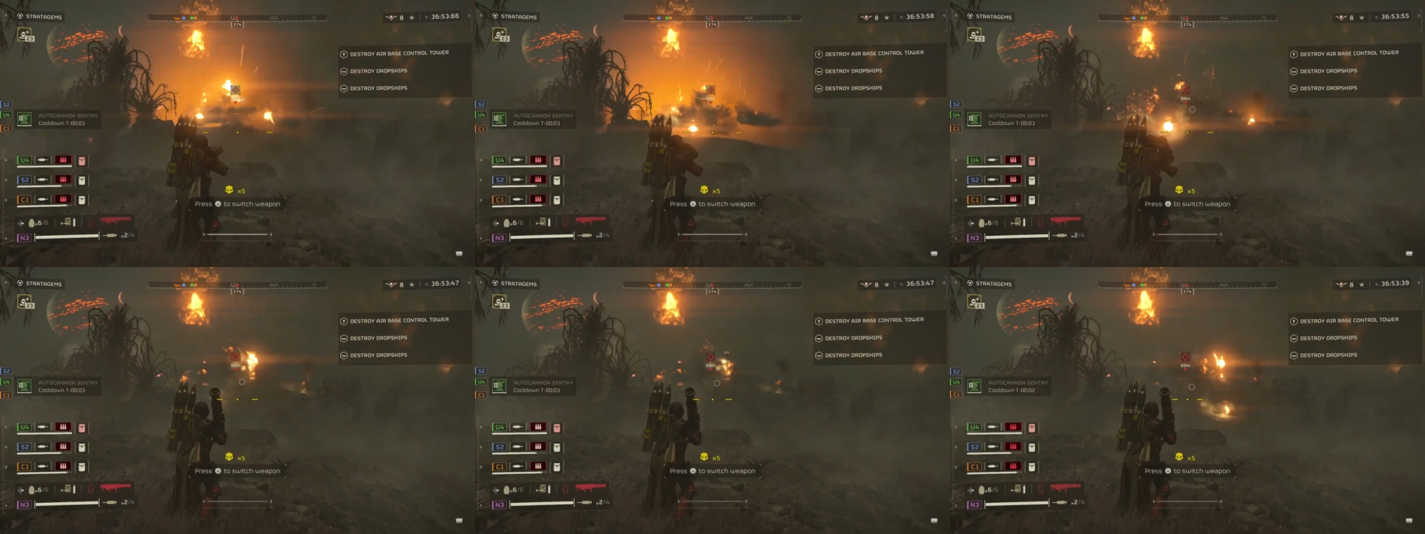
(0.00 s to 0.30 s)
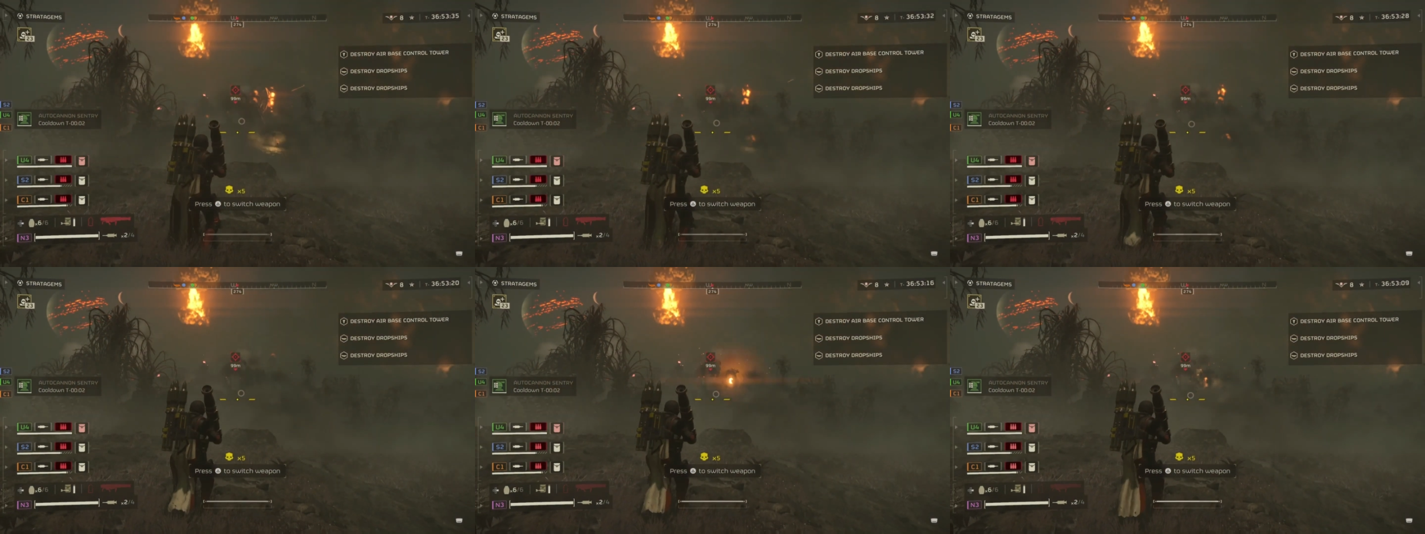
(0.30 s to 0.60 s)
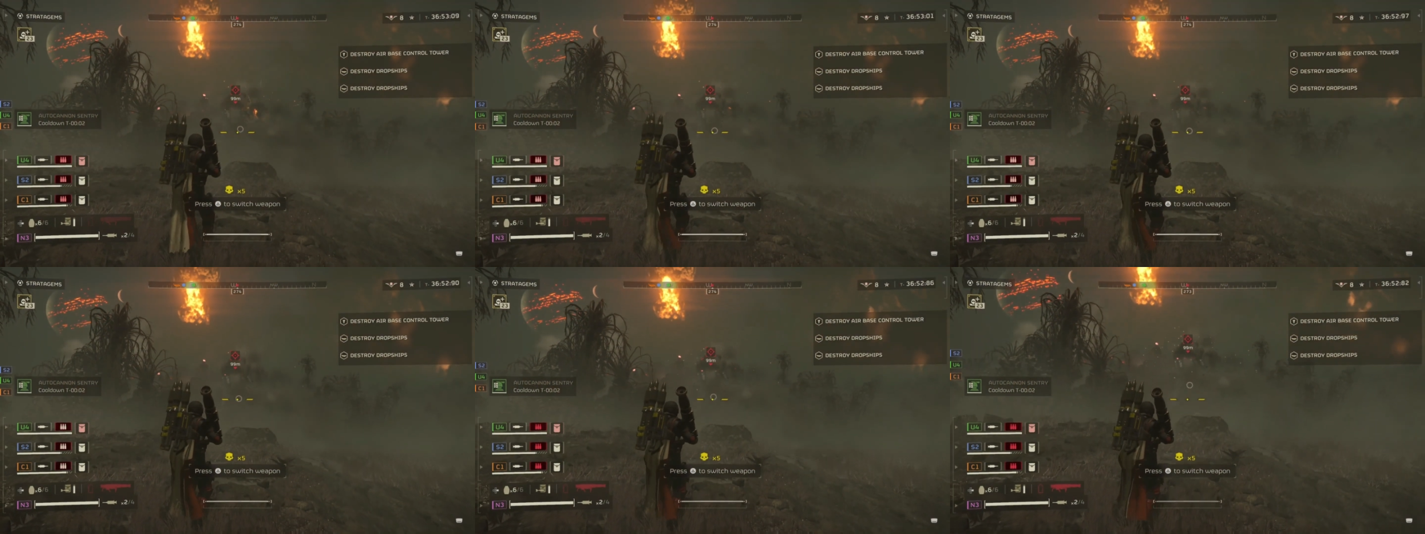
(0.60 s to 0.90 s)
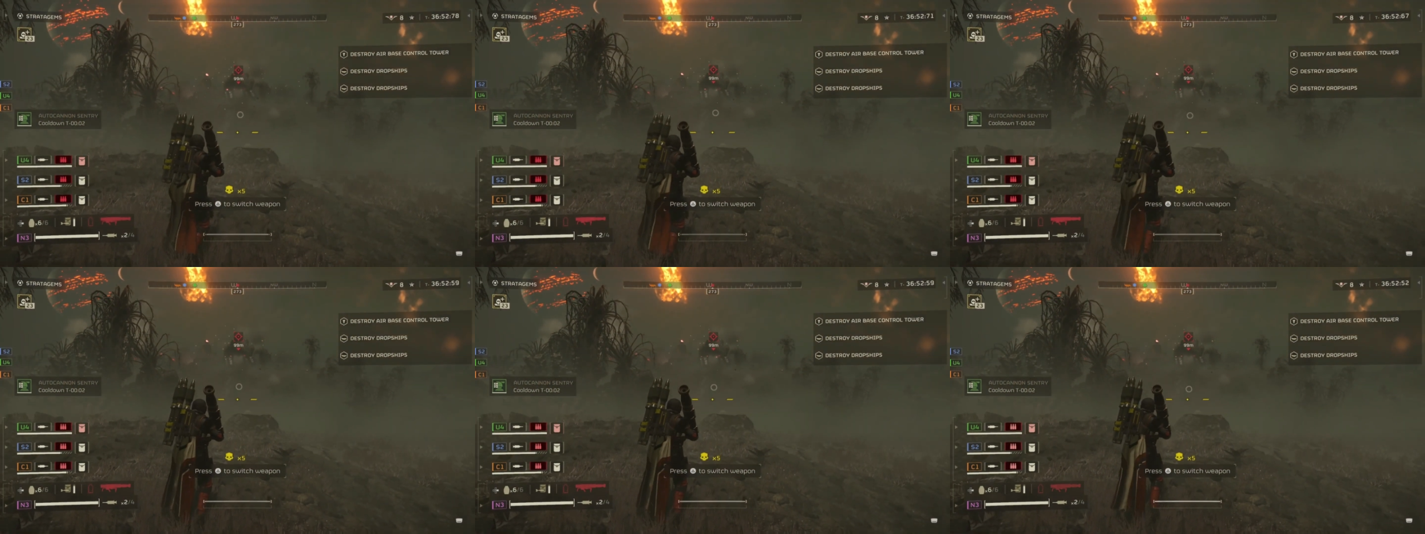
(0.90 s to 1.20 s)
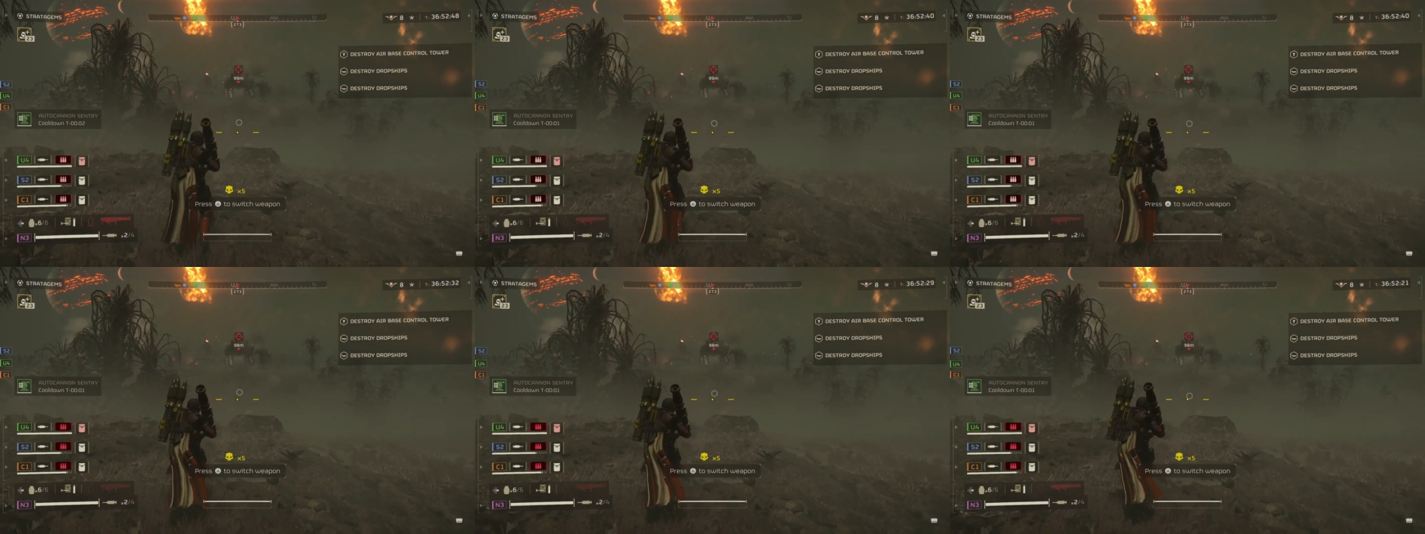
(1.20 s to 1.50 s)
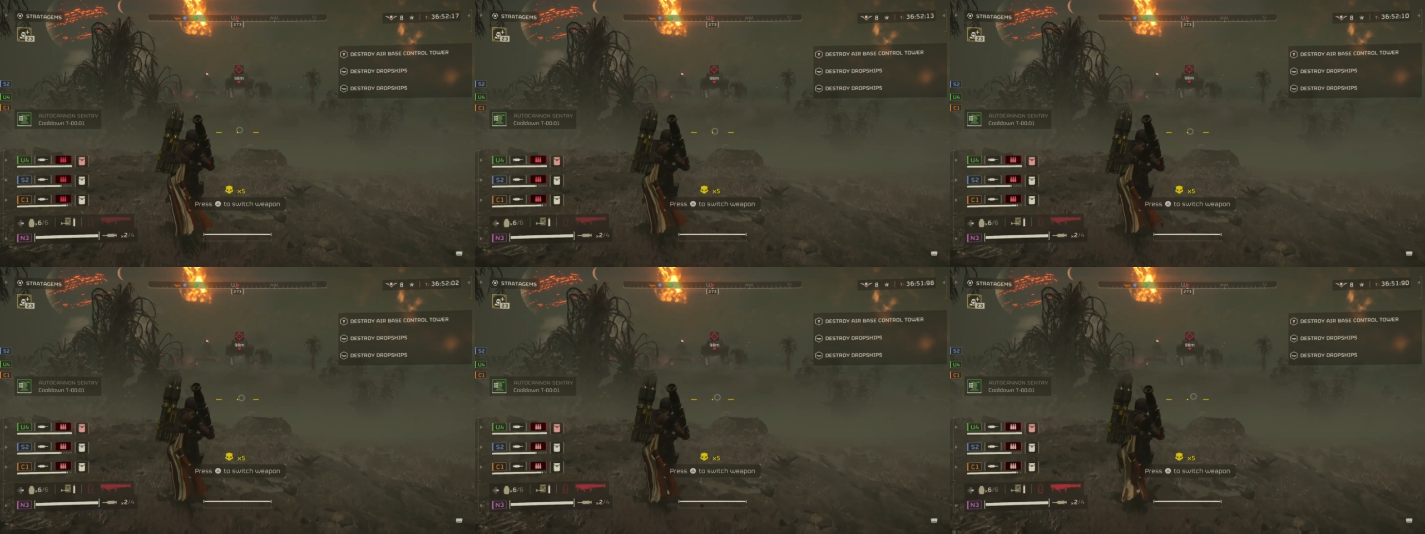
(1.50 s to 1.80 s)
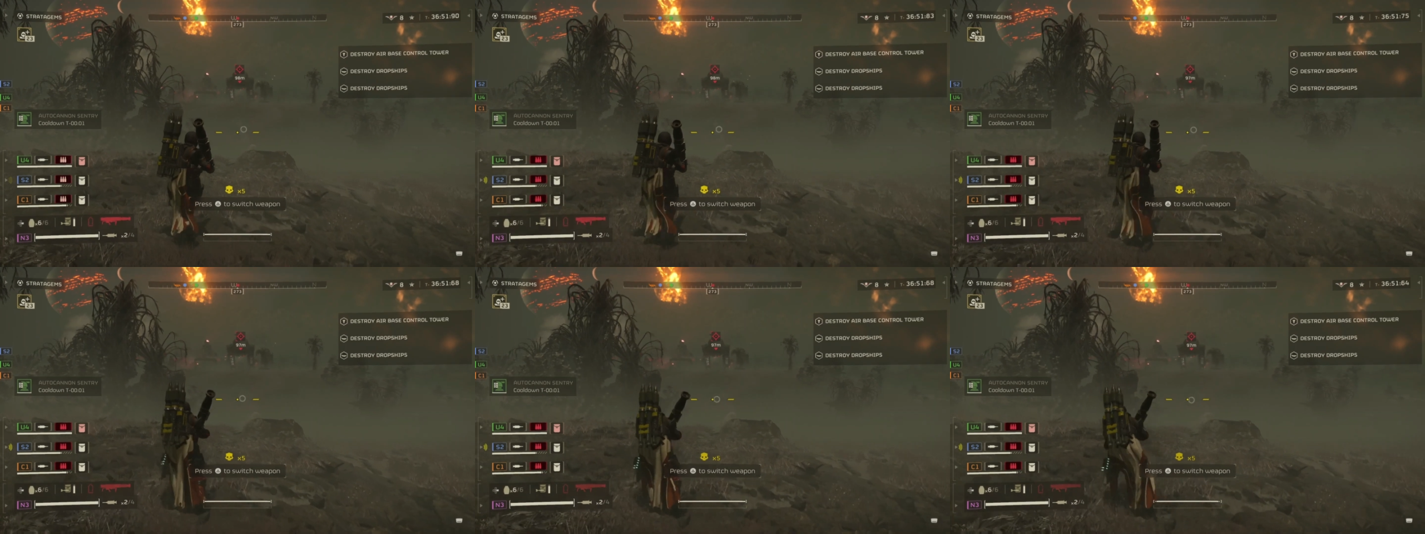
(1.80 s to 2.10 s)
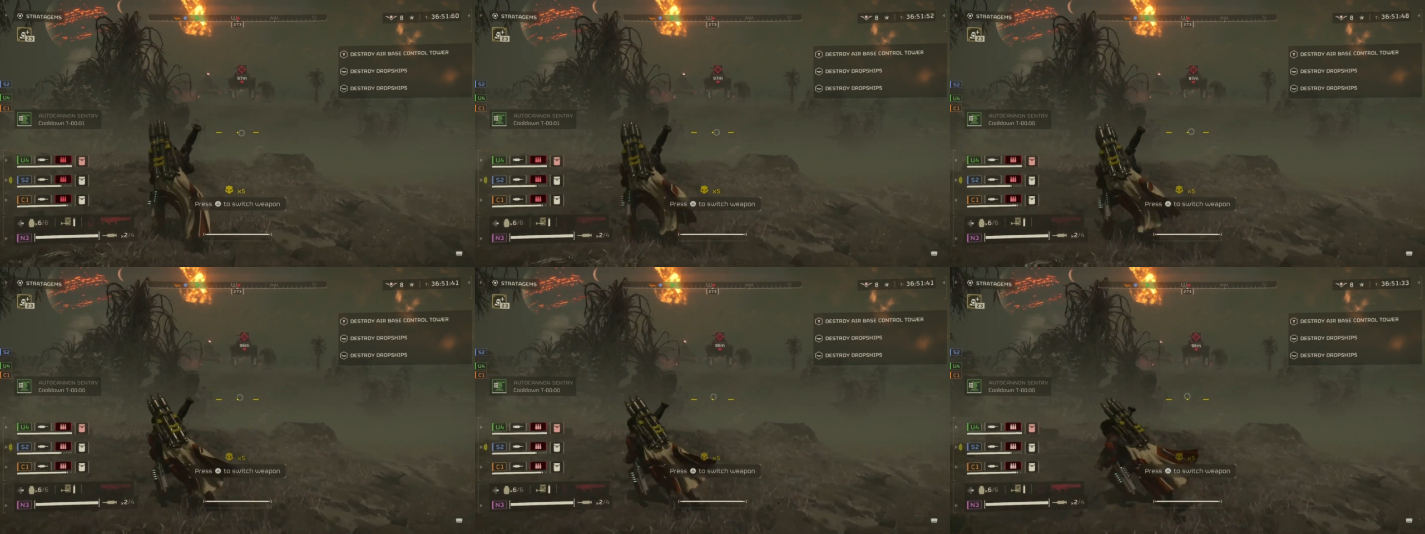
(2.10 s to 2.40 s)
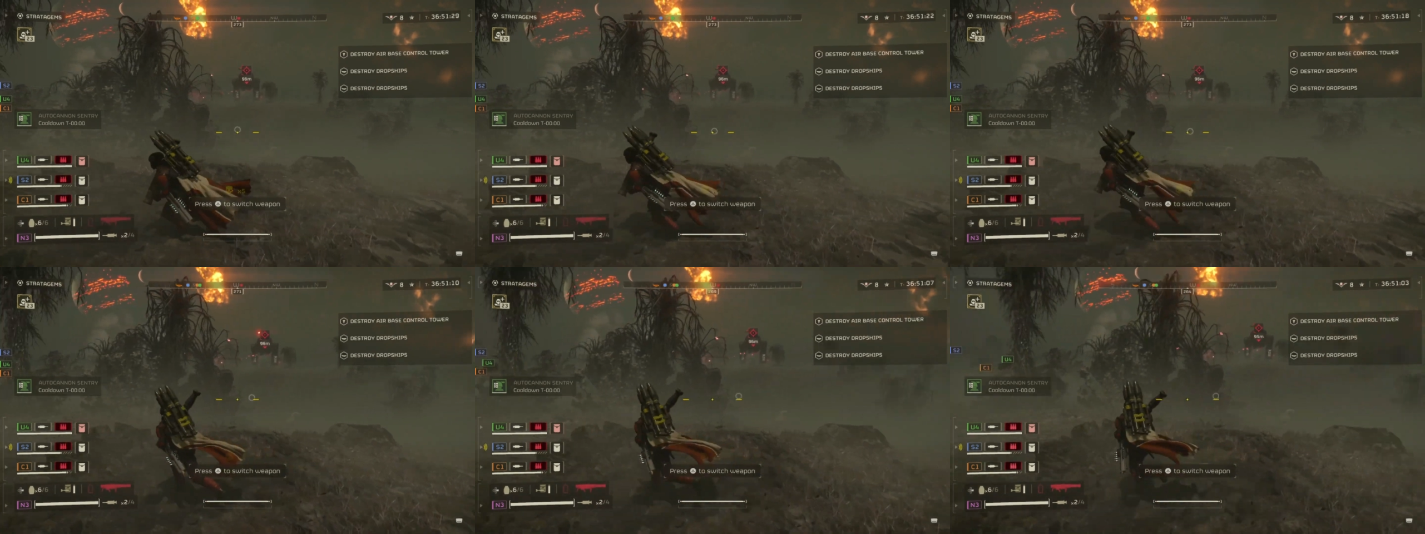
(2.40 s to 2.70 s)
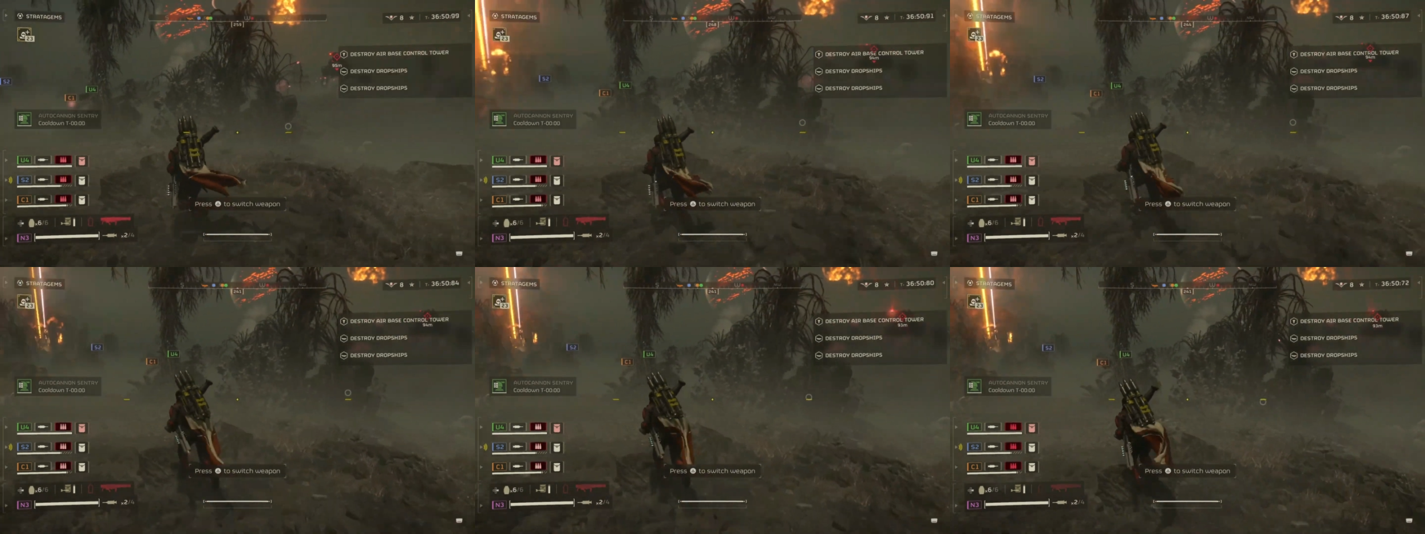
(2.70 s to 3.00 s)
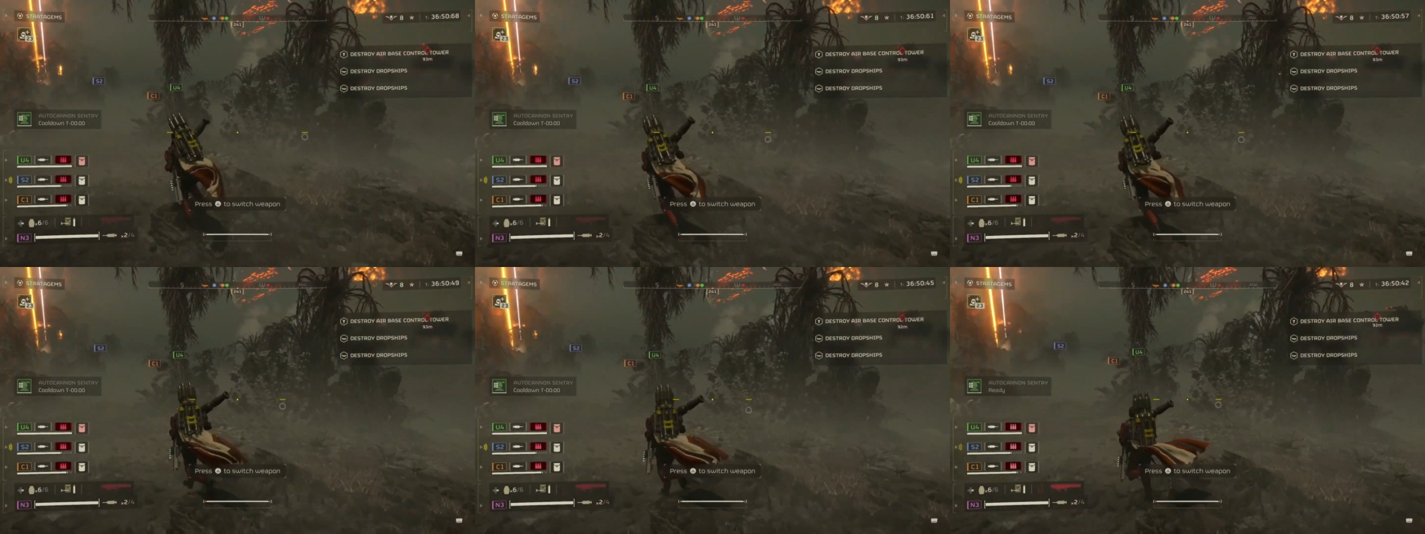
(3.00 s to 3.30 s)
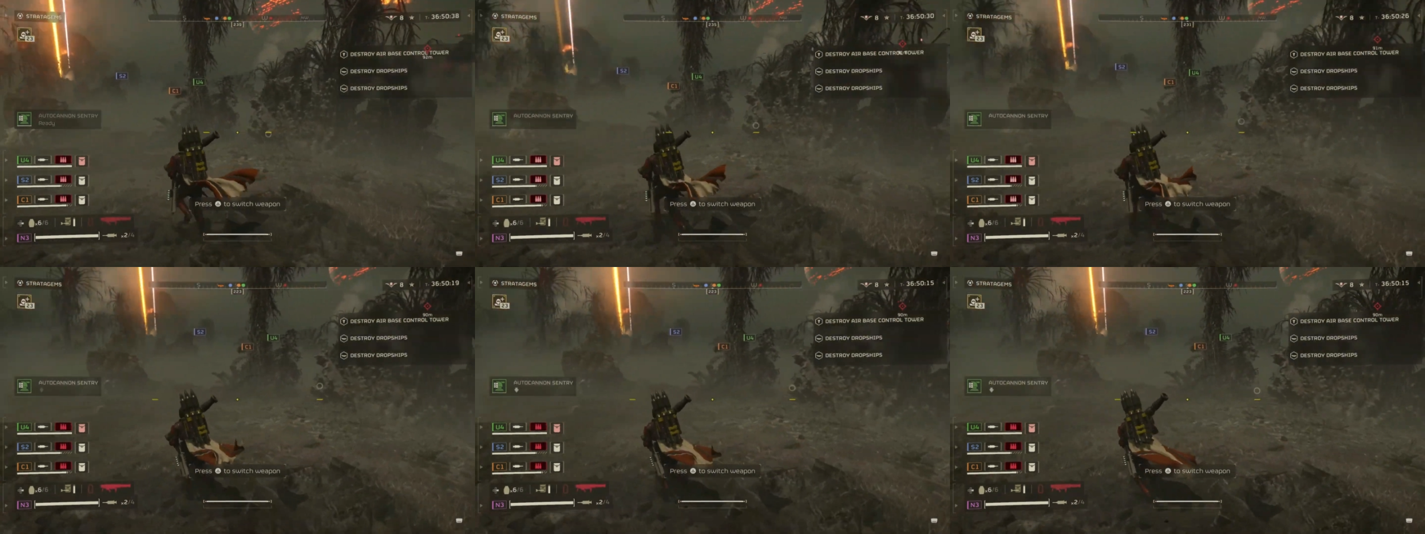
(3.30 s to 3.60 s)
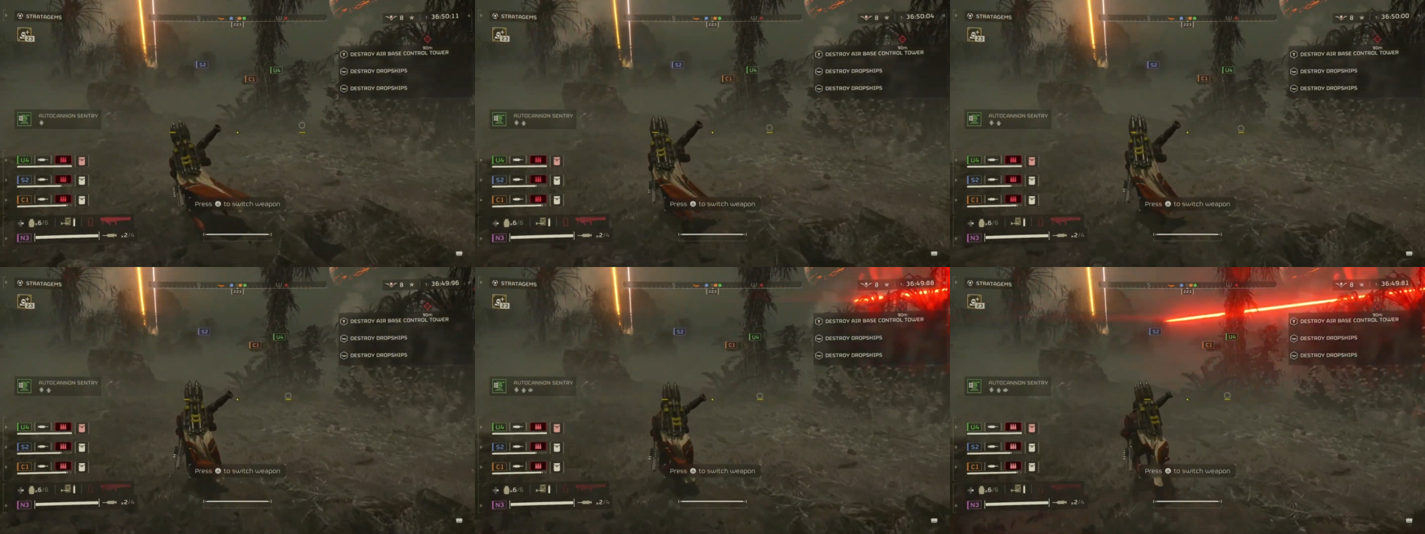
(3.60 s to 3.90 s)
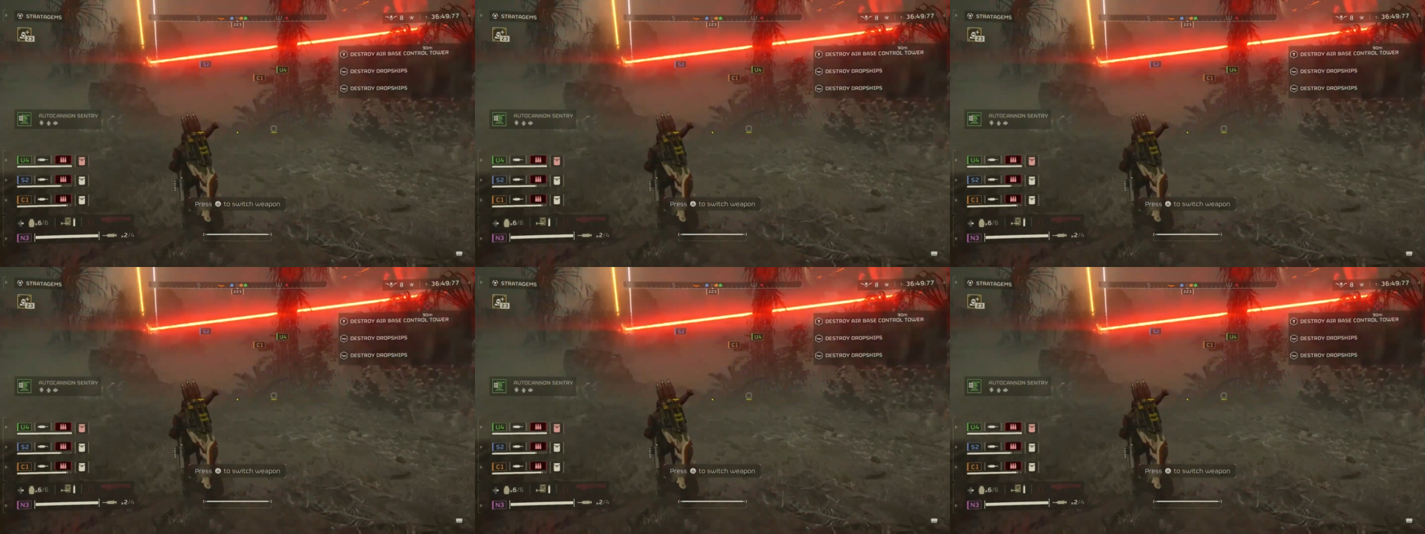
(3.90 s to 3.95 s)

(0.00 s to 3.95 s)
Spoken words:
Nobody's mouth can be seen.